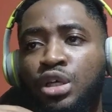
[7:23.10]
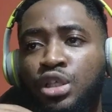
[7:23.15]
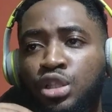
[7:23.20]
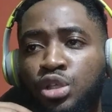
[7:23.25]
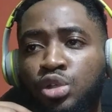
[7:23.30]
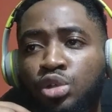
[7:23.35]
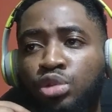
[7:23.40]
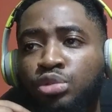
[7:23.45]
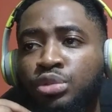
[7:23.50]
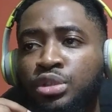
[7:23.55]

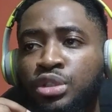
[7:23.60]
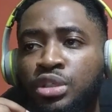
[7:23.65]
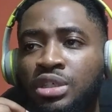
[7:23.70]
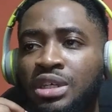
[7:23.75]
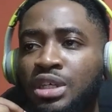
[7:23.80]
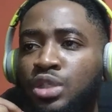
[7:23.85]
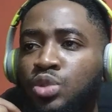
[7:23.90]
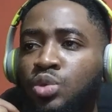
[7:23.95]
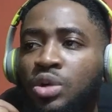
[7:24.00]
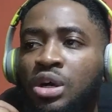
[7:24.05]
theories
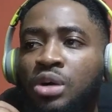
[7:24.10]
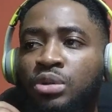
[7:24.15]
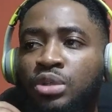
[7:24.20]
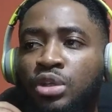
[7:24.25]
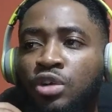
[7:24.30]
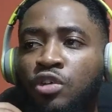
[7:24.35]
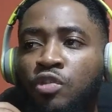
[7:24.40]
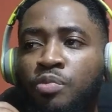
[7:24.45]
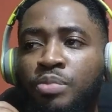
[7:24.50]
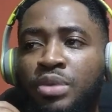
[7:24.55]
as to how the
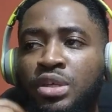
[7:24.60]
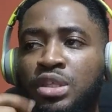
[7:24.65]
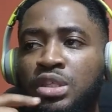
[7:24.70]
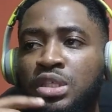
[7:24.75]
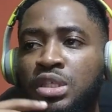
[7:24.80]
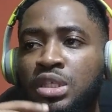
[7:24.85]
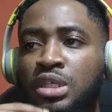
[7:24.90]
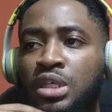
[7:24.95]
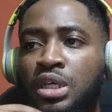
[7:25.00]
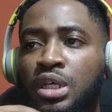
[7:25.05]

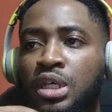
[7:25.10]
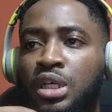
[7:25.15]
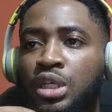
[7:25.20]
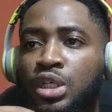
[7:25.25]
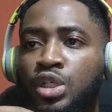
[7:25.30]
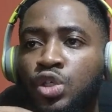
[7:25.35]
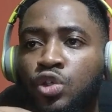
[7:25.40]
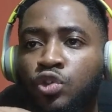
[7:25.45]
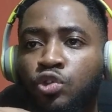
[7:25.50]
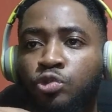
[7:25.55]
government
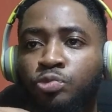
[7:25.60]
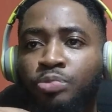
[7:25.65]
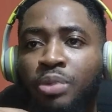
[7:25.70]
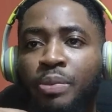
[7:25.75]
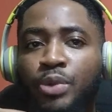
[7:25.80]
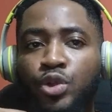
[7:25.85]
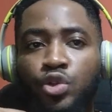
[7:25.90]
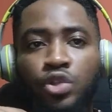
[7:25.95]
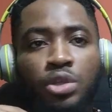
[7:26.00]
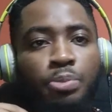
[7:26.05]
sort of
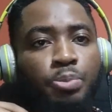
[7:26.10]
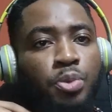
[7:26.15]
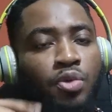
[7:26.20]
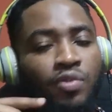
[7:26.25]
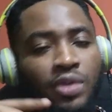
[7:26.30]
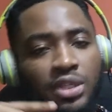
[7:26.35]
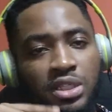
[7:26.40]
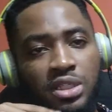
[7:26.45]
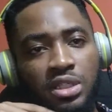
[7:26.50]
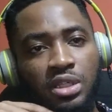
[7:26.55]
perpetuated
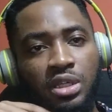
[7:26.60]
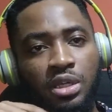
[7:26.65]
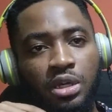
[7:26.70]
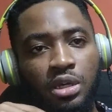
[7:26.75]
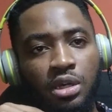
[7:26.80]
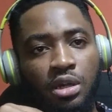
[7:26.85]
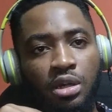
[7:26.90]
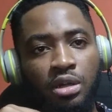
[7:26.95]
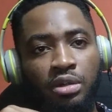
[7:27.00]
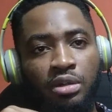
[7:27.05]
poverty,
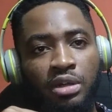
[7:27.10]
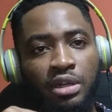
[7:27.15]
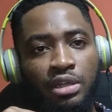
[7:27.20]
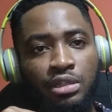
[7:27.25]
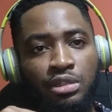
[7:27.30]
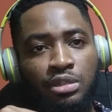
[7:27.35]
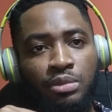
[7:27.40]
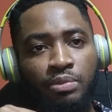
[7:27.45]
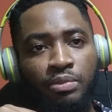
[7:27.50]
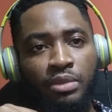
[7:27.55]

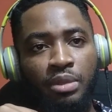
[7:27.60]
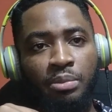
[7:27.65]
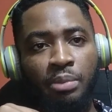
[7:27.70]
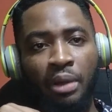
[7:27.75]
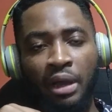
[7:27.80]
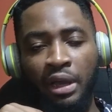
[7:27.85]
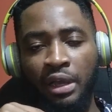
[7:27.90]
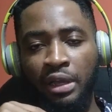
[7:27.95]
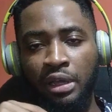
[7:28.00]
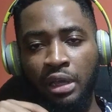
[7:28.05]
right,
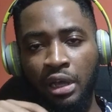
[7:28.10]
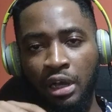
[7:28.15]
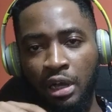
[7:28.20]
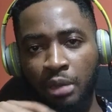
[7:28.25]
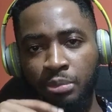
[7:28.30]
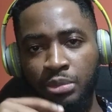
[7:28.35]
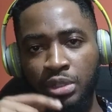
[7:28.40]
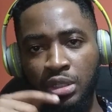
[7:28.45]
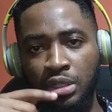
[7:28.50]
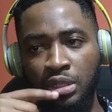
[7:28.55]
by
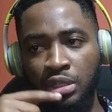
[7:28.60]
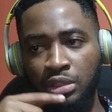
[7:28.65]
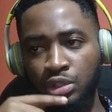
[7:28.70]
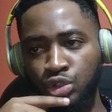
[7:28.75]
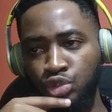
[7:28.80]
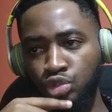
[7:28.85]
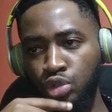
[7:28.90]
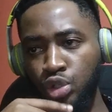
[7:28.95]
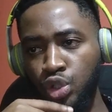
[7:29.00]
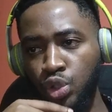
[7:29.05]
the
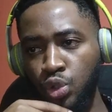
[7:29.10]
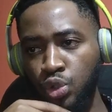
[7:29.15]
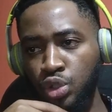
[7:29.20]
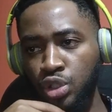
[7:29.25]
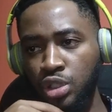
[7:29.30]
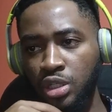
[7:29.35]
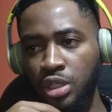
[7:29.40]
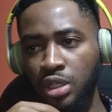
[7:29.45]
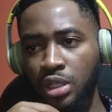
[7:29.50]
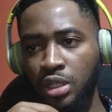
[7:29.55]

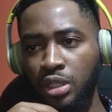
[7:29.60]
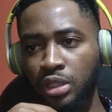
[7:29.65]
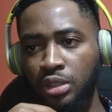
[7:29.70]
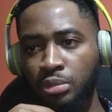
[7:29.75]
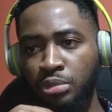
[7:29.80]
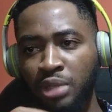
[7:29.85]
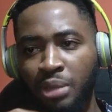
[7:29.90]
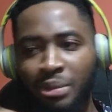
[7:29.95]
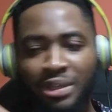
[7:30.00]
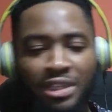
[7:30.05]
structures
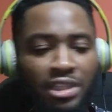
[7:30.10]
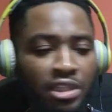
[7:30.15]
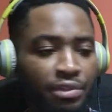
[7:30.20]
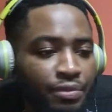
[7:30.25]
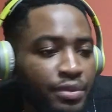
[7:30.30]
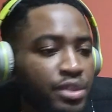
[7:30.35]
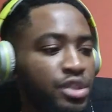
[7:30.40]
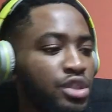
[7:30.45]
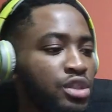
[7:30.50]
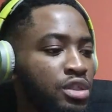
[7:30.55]
that were the
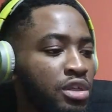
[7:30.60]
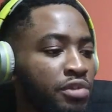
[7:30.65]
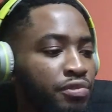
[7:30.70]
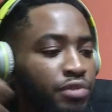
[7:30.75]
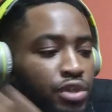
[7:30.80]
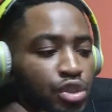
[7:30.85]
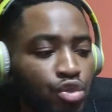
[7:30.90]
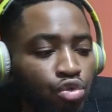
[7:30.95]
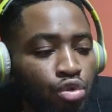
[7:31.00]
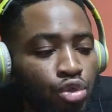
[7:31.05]
difference in
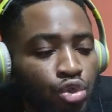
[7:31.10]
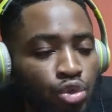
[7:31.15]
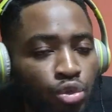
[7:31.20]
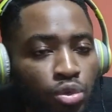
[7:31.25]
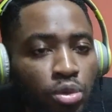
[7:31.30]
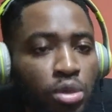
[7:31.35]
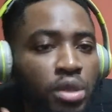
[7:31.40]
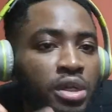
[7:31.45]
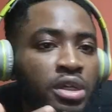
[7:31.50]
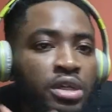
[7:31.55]

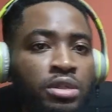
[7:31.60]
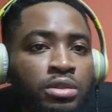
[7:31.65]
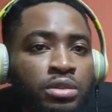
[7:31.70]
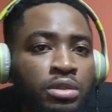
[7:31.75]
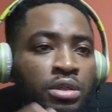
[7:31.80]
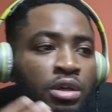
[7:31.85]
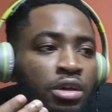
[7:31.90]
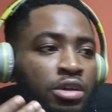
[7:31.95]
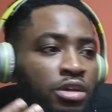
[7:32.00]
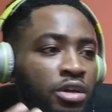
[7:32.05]
infrastructure
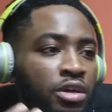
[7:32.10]
in